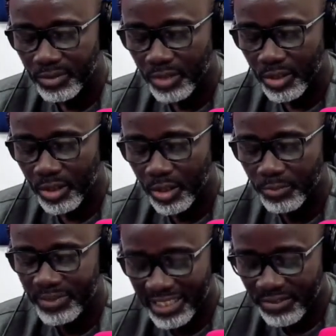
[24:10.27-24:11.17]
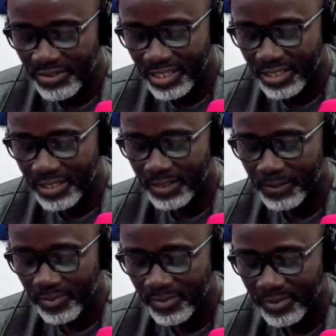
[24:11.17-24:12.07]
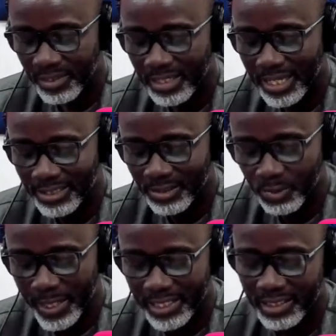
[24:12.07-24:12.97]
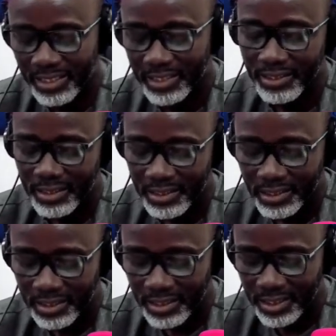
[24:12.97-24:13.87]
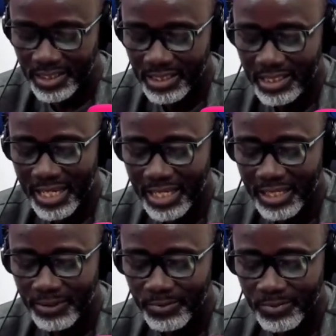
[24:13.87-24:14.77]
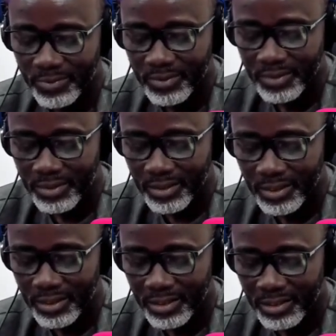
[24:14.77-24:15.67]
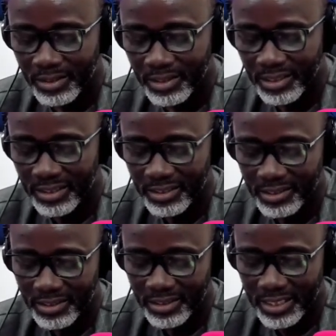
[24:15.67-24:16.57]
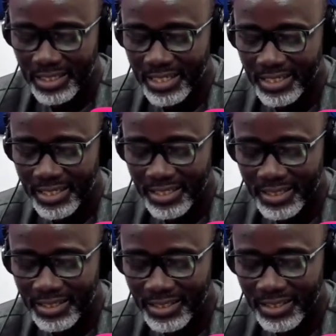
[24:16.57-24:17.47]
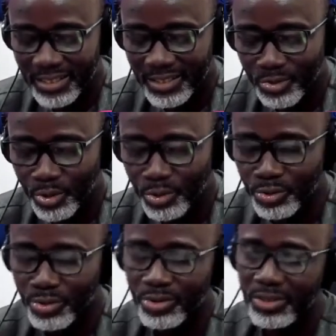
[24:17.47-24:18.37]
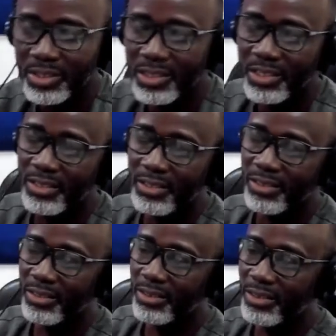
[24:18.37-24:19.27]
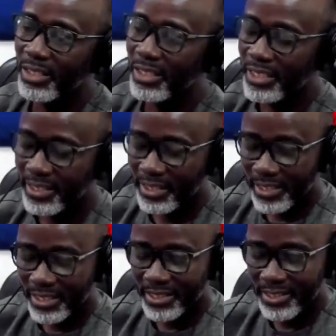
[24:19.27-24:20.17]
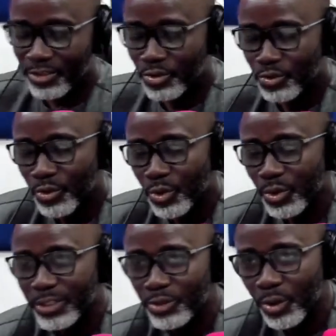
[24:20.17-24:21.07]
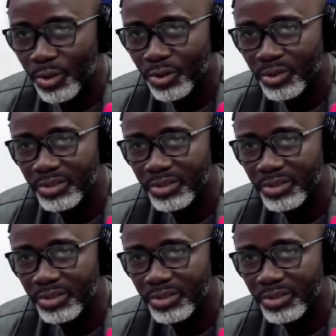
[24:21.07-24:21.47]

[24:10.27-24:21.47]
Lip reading: objectivity at work. A teacher is a sage. He's known. He is seen to know it all,